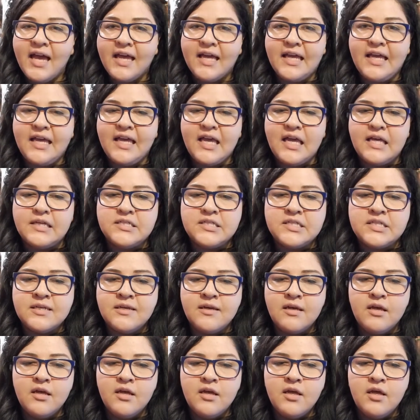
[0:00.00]
And
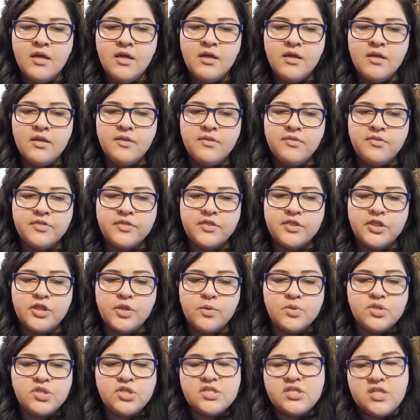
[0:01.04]
there
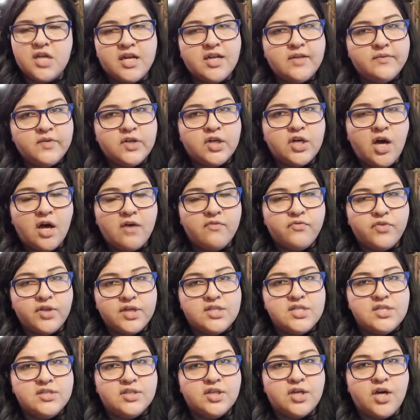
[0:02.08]
was just not even
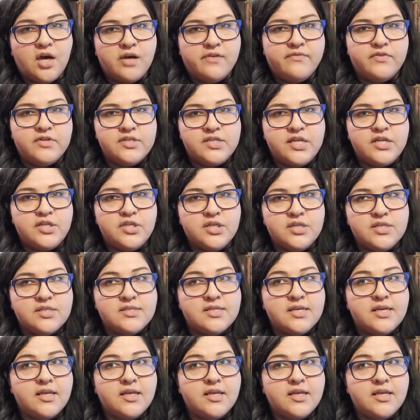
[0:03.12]
conflict in the conversations.